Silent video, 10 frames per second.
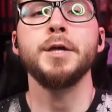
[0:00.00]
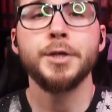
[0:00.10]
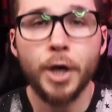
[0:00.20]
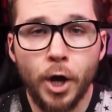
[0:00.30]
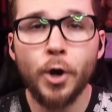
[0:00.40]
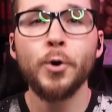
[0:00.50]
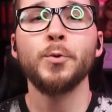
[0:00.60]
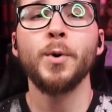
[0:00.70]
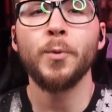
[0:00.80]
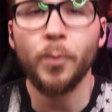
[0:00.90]

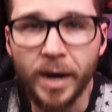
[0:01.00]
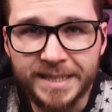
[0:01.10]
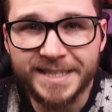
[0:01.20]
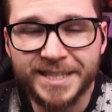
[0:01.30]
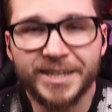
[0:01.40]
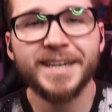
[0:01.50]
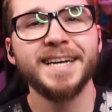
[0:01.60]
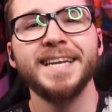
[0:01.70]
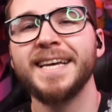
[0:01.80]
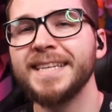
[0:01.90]
Yo, what's
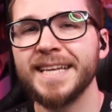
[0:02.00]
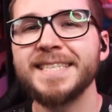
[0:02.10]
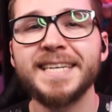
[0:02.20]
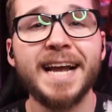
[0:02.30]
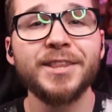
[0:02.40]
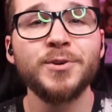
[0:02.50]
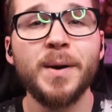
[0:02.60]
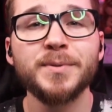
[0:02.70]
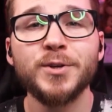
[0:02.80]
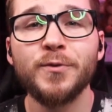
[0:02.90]
good? Let's check out the new
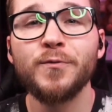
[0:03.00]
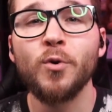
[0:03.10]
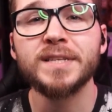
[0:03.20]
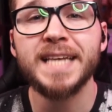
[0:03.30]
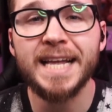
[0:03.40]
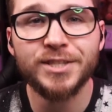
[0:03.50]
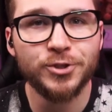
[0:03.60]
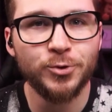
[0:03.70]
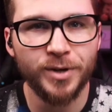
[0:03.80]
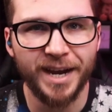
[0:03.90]
episode for
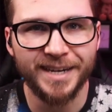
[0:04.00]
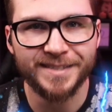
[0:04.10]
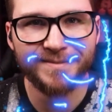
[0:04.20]
Tensura.